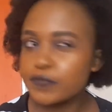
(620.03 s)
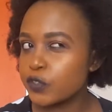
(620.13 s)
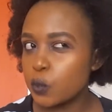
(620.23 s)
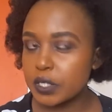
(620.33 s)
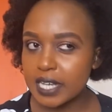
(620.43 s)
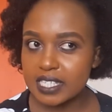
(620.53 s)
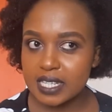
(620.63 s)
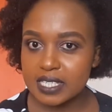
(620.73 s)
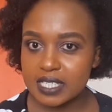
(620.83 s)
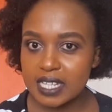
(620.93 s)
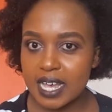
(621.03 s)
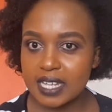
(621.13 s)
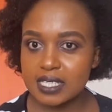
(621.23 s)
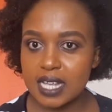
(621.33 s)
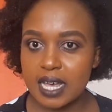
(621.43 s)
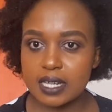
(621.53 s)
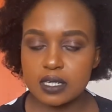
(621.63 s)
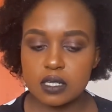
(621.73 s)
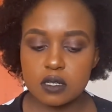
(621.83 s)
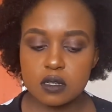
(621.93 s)
which has this is s and
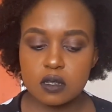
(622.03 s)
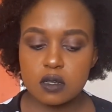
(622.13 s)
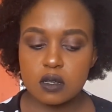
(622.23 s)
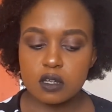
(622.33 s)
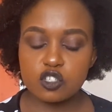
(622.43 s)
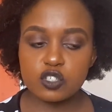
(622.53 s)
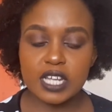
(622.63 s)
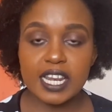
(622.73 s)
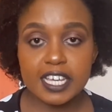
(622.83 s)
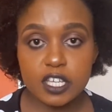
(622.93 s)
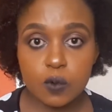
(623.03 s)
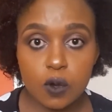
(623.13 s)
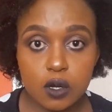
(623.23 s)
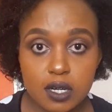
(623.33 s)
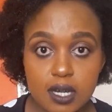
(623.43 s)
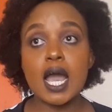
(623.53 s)
susan Lucky Wong.